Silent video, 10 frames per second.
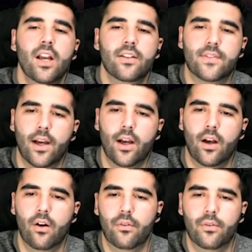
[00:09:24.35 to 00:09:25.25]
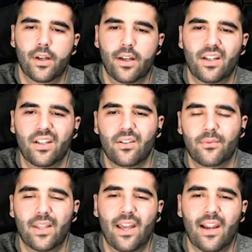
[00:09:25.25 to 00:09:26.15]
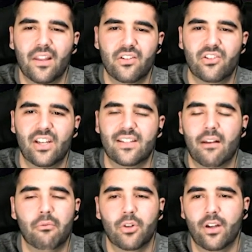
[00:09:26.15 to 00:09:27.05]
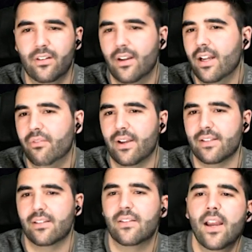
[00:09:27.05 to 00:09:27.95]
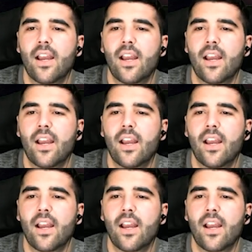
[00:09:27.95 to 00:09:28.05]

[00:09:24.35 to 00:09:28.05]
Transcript: So with either chest, I wouldn't advise it.